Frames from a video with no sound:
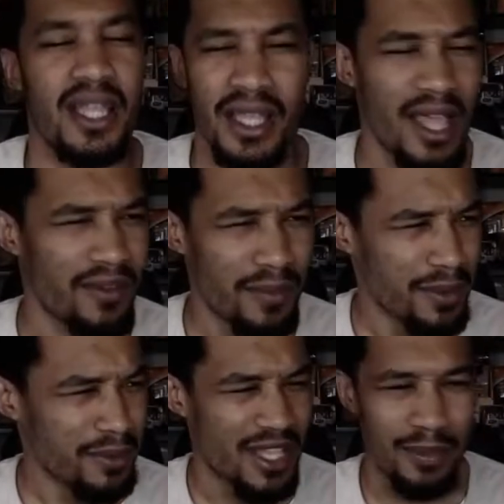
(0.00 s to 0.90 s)
have I been
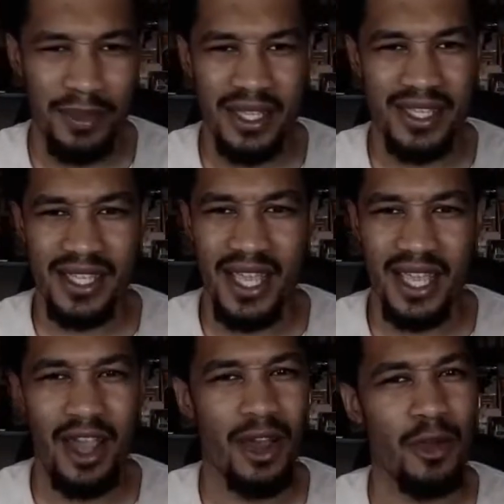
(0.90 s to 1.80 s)
saying PCA?
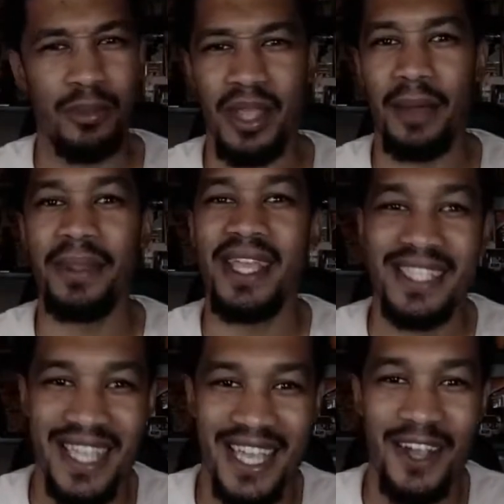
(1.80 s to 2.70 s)
I hope not.
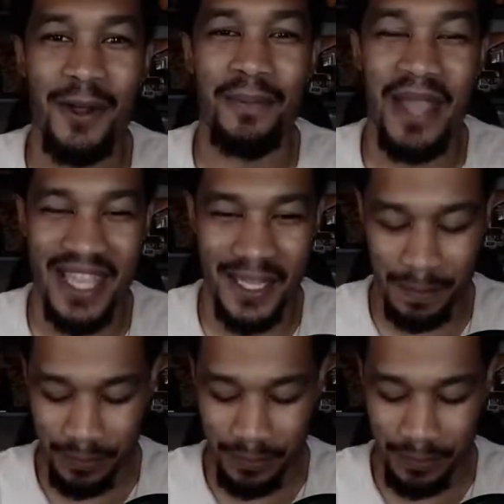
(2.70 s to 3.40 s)
PSA or Beckett.